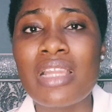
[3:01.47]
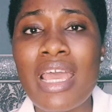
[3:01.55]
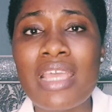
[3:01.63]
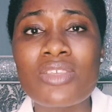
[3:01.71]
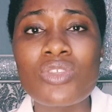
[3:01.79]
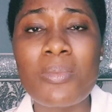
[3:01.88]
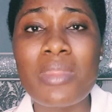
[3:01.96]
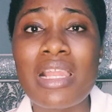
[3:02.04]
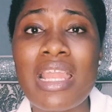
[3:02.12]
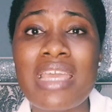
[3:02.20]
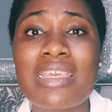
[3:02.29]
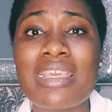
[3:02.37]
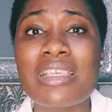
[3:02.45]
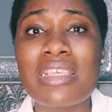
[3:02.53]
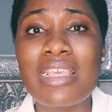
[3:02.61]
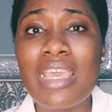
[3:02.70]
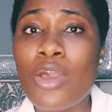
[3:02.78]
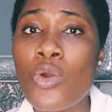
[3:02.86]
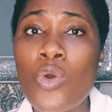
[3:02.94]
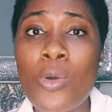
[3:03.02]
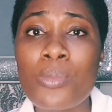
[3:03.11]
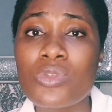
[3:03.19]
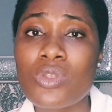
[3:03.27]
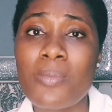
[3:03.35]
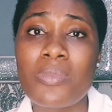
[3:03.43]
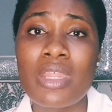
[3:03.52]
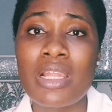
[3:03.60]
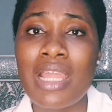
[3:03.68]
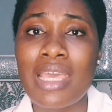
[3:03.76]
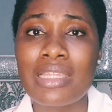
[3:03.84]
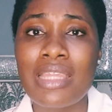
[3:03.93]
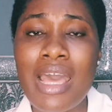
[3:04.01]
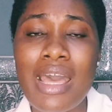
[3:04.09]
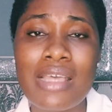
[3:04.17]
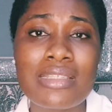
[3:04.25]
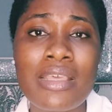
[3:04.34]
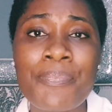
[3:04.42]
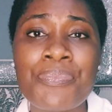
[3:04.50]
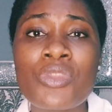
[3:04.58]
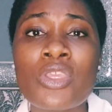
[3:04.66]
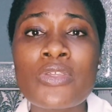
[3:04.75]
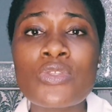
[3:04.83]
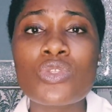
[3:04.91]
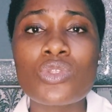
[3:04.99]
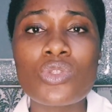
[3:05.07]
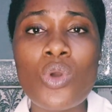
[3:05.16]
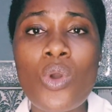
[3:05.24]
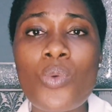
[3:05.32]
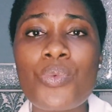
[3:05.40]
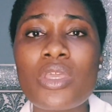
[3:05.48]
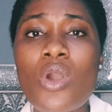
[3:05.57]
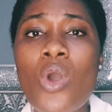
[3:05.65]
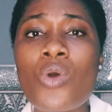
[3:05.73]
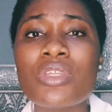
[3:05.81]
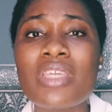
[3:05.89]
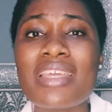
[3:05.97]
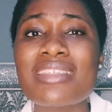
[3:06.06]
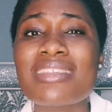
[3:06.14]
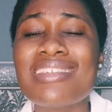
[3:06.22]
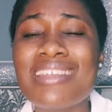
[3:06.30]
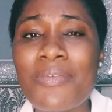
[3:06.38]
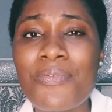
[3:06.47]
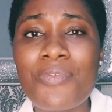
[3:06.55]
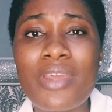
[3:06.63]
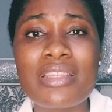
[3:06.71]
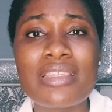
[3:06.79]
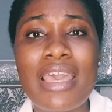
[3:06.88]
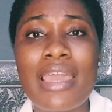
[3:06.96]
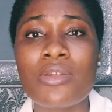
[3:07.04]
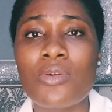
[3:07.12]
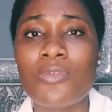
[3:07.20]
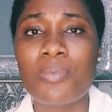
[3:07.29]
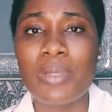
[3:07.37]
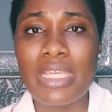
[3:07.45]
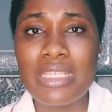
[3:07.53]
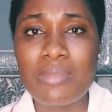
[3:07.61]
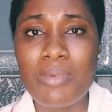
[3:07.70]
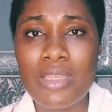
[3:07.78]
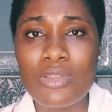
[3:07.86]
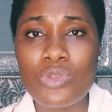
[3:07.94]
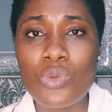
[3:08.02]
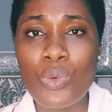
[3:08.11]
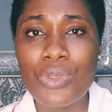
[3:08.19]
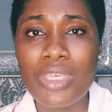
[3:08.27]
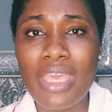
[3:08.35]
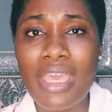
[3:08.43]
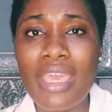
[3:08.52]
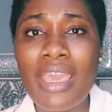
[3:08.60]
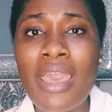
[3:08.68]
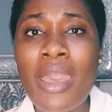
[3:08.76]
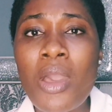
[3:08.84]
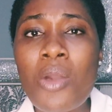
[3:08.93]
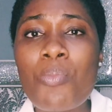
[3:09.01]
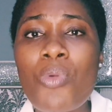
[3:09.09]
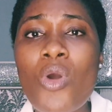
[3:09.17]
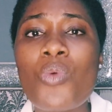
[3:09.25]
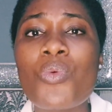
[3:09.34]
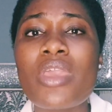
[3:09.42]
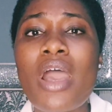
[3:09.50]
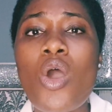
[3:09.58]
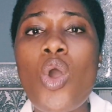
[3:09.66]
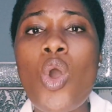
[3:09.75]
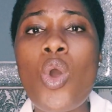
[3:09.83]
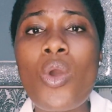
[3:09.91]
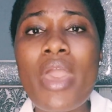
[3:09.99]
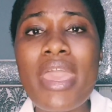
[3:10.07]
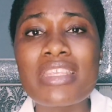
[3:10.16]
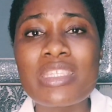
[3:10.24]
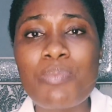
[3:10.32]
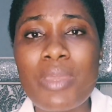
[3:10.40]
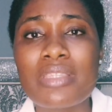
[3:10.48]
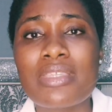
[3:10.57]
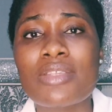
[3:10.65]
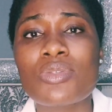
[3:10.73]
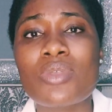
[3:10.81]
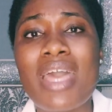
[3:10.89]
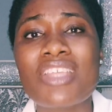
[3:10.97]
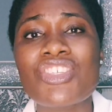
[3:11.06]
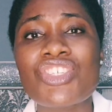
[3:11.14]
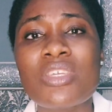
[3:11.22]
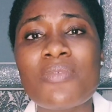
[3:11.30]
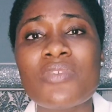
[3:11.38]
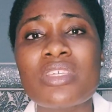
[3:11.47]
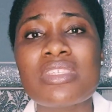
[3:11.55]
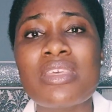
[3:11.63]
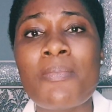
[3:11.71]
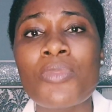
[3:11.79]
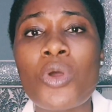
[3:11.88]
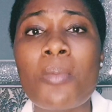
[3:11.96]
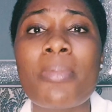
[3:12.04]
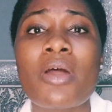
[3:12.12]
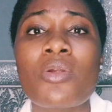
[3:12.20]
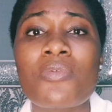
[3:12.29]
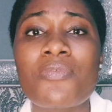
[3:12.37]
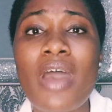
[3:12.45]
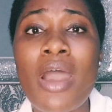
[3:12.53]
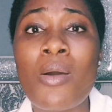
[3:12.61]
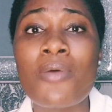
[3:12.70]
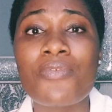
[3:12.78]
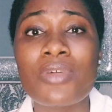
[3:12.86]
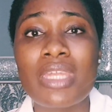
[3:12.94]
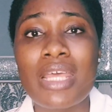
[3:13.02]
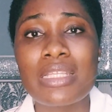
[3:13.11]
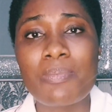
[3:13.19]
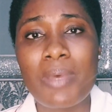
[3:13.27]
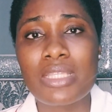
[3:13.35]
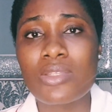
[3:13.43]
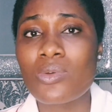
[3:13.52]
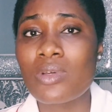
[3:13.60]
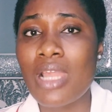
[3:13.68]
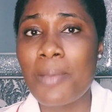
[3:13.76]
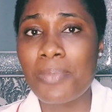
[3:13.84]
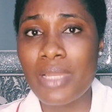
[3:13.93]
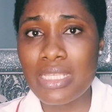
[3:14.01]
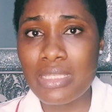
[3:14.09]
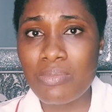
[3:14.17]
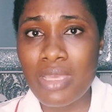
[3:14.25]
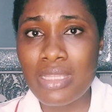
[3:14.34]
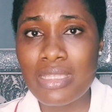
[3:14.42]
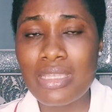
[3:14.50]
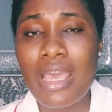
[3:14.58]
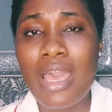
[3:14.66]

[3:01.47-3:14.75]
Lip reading: like something like a care home, something like that. So we all get different kind of placements, okay? But we are all expected to achieve the same number of hours for that particular placement.